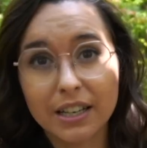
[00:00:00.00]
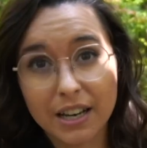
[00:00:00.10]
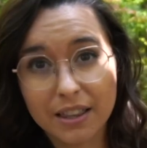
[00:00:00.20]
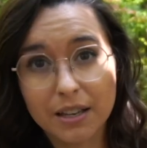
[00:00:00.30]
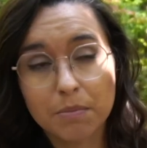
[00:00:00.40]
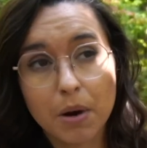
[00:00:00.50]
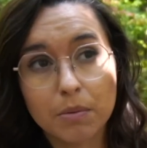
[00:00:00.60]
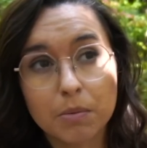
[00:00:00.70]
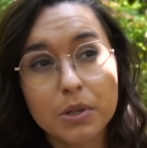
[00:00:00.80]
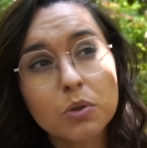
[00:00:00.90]
and I think
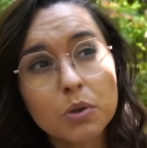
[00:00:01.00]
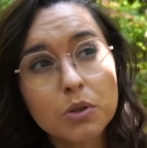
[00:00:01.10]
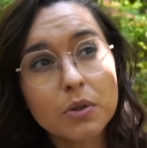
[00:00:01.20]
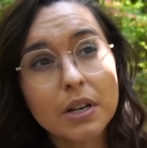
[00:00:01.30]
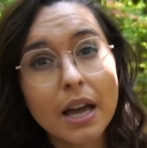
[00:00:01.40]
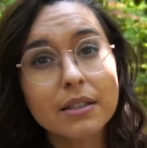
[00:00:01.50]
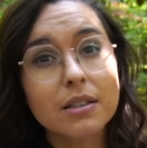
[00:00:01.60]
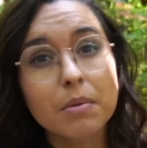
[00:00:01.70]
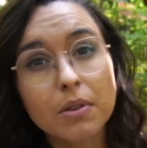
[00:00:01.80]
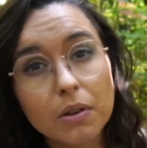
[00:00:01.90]
probably Sorcery had
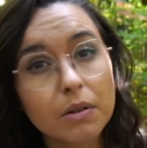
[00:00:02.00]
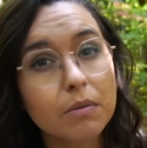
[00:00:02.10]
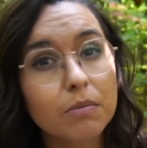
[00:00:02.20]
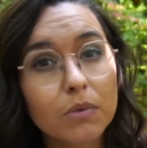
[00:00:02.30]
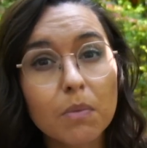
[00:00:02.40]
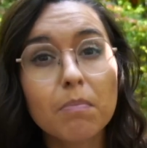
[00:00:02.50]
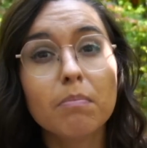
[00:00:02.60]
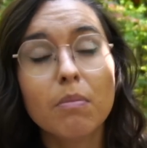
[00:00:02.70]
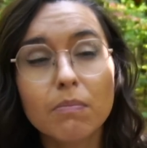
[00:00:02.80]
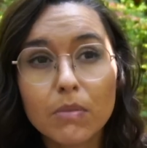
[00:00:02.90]
some of the
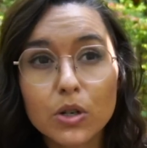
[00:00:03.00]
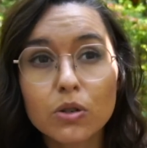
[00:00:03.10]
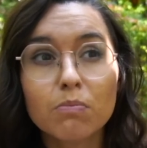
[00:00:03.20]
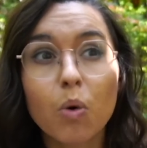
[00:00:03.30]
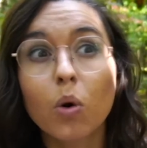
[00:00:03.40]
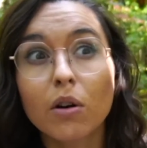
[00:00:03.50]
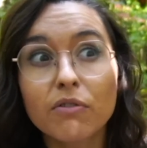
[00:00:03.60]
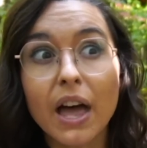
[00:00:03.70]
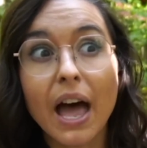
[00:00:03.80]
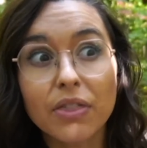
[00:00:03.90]
more of
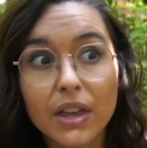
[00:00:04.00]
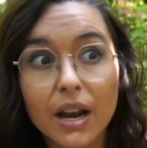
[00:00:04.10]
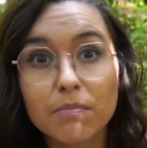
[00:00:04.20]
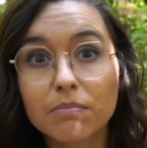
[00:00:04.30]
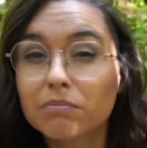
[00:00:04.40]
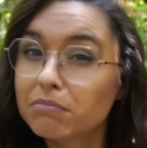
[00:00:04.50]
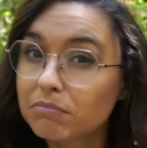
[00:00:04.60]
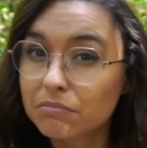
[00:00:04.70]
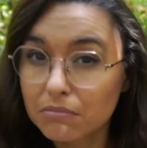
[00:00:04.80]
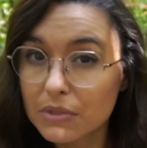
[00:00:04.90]
that than I'm
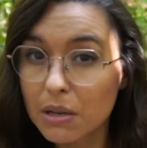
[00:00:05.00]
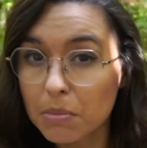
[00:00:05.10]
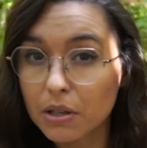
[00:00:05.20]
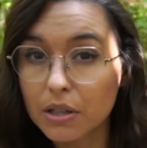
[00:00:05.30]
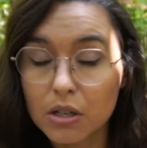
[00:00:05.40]
typically